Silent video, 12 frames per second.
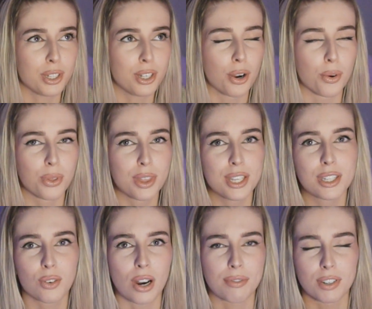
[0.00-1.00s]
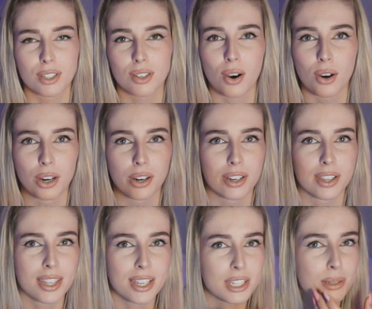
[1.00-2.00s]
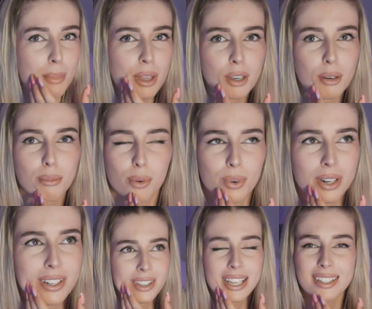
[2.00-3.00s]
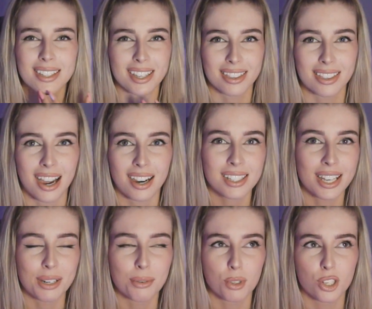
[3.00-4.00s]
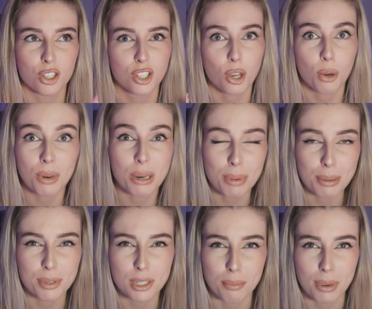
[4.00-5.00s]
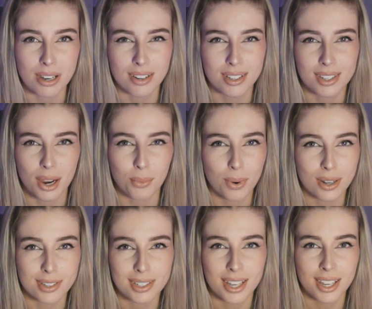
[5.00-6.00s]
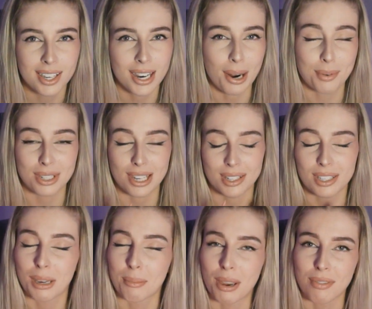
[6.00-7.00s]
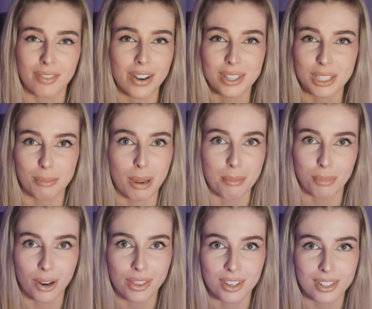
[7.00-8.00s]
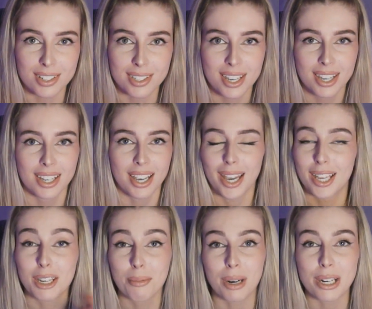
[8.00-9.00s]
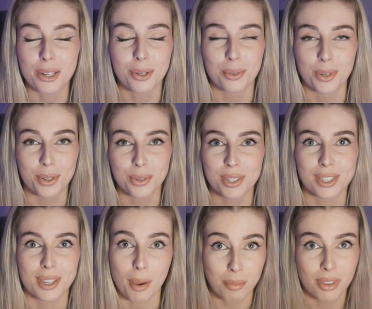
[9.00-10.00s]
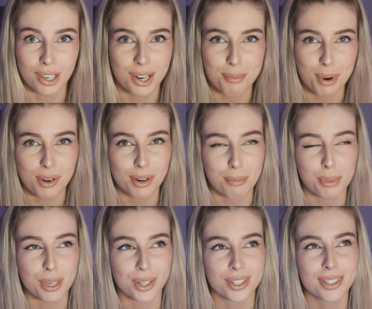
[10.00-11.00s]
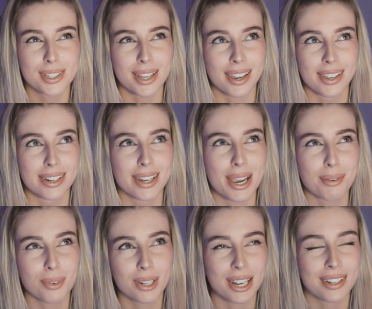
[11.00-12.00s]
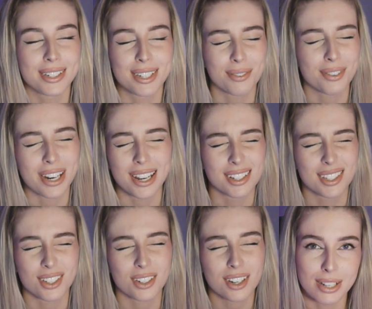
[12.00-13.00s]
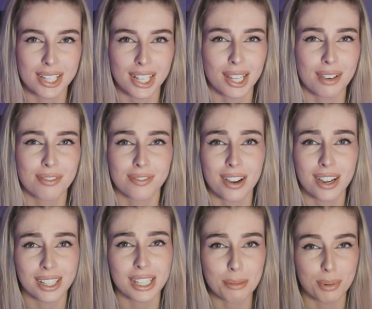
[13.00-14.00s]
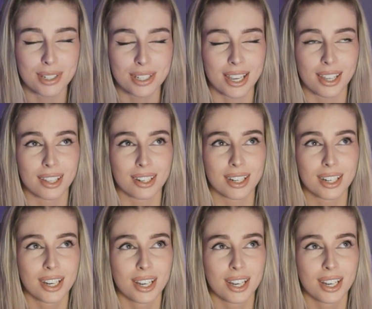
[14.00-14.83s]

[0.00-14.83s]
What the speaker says: you know, this graphics card, this motherboard, things like that, and it was just so many people's opinions at once. I was asking my friends, my brothers, anybody who knew something about computers, and everyone had a different answer until I finally put together